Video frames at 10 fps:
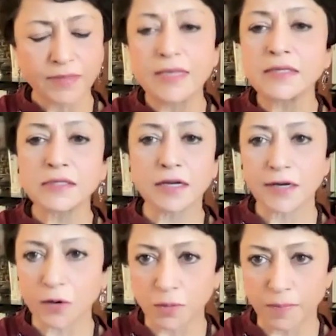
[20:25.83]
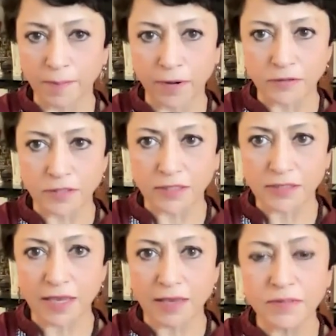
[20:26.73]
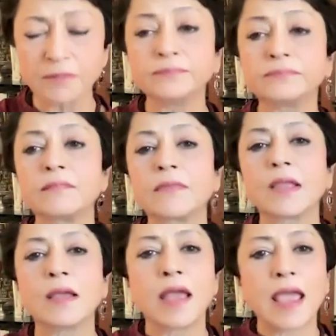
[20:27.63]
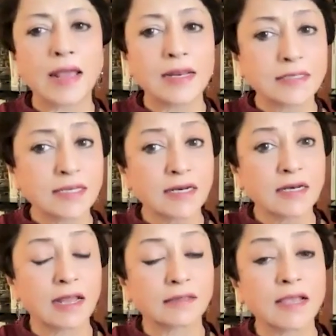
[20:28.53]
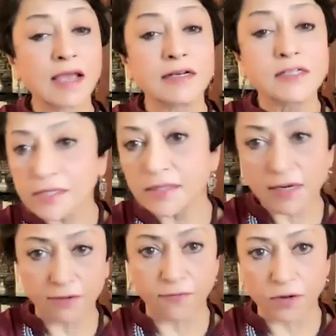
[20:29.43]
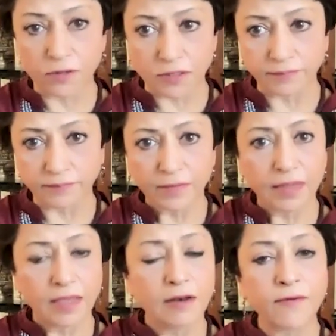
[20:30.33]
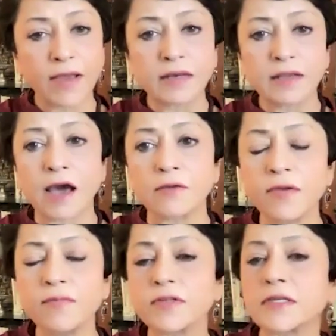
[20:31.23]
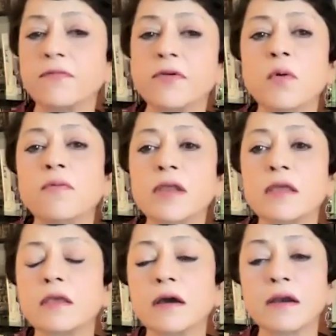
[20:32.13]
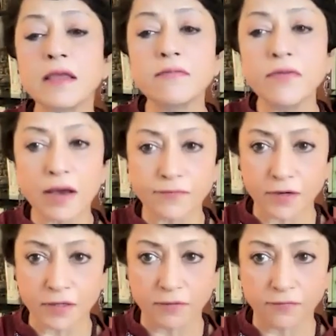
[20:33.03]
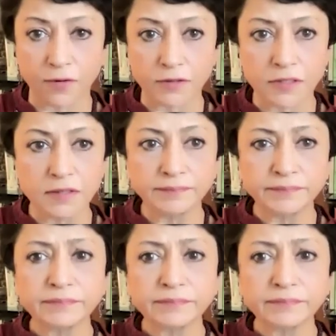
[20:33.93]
These turned out to be Ponzi schemes. NSE did nothing until they defaulted. In fact, Carvey was given over a year even after it defaulted.